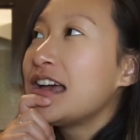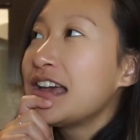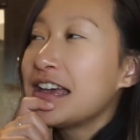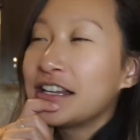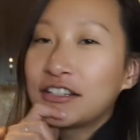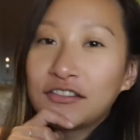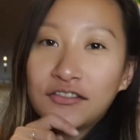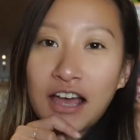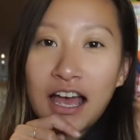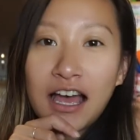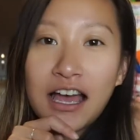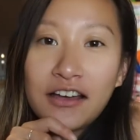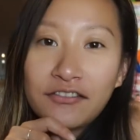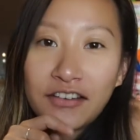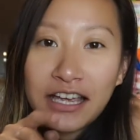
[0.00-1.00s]
his
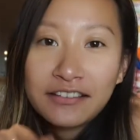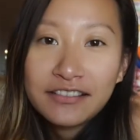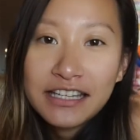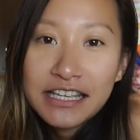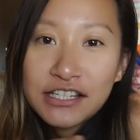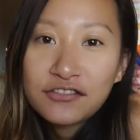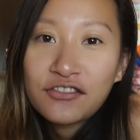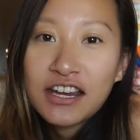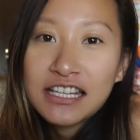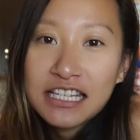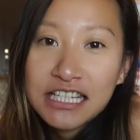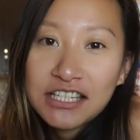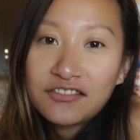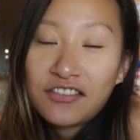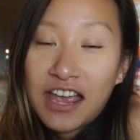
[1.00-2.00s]
uh, finally his friends
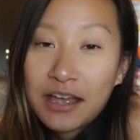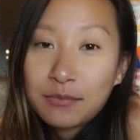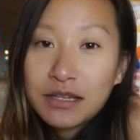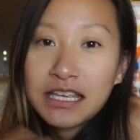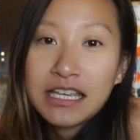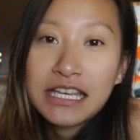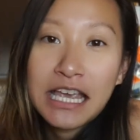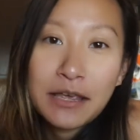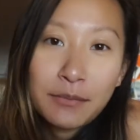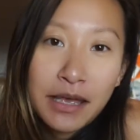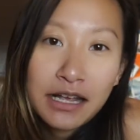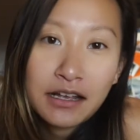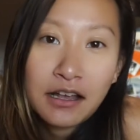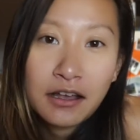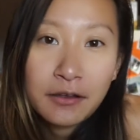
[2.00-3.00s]
and his family came
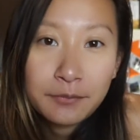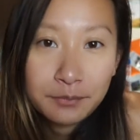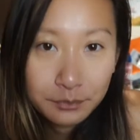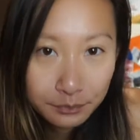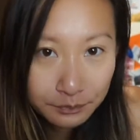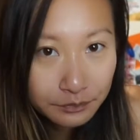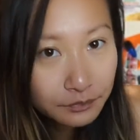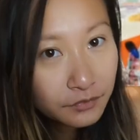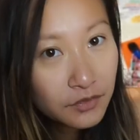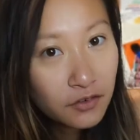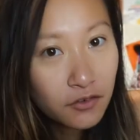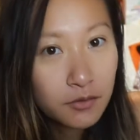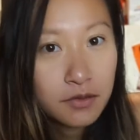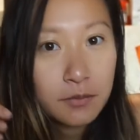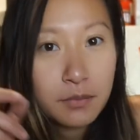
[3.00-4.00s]
back up
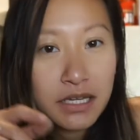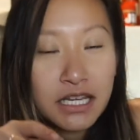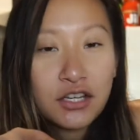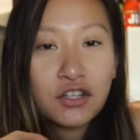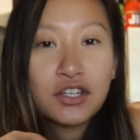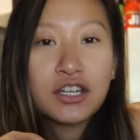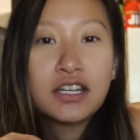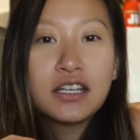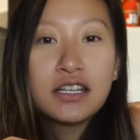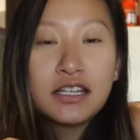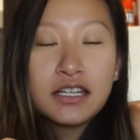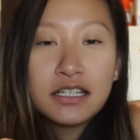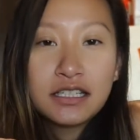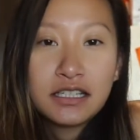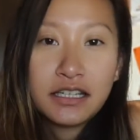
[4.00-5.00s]
from the beach
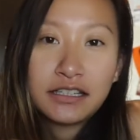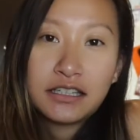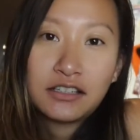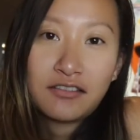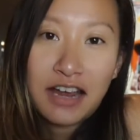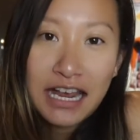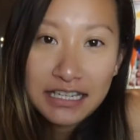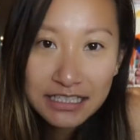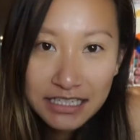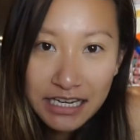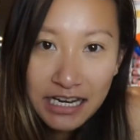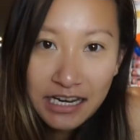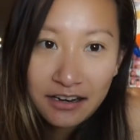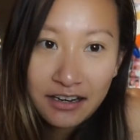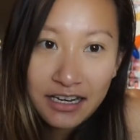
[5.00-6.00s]
to like the grassy
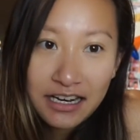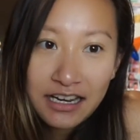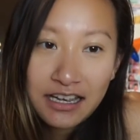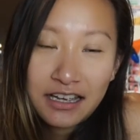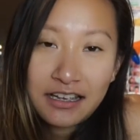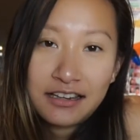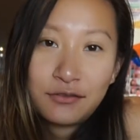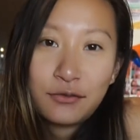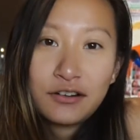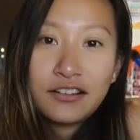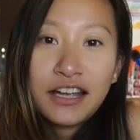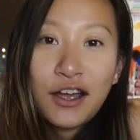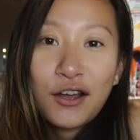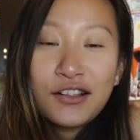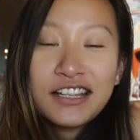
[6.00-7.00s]
area, and we're
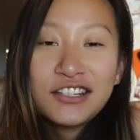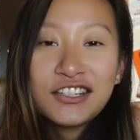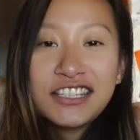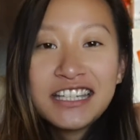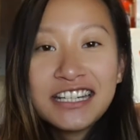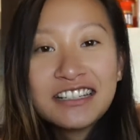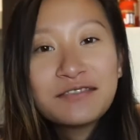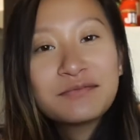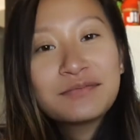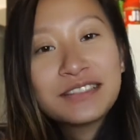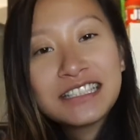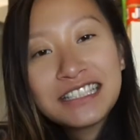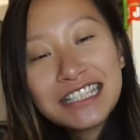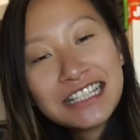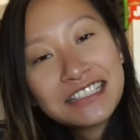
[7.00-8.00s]
like, oh, let's just take some
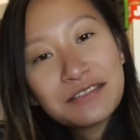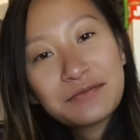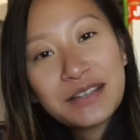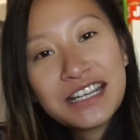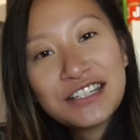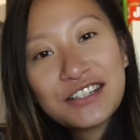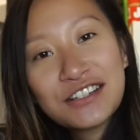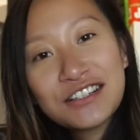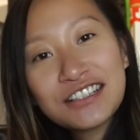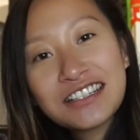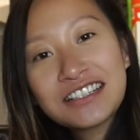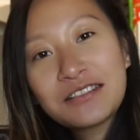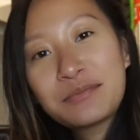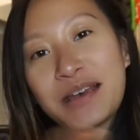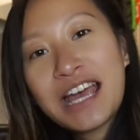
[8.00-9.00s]
take some pictures
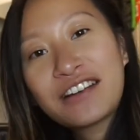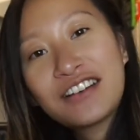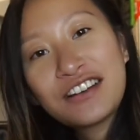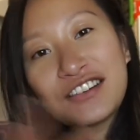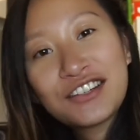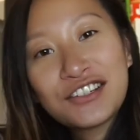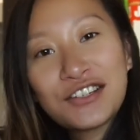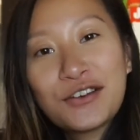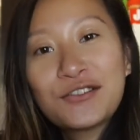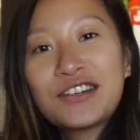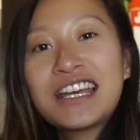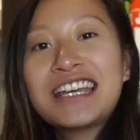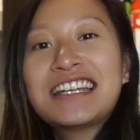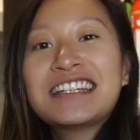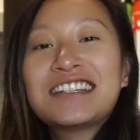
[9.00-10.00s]
because the background is so
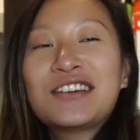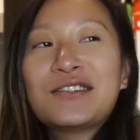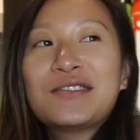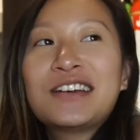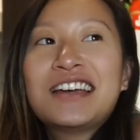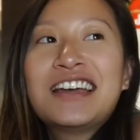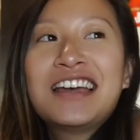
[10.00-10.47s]
nice. So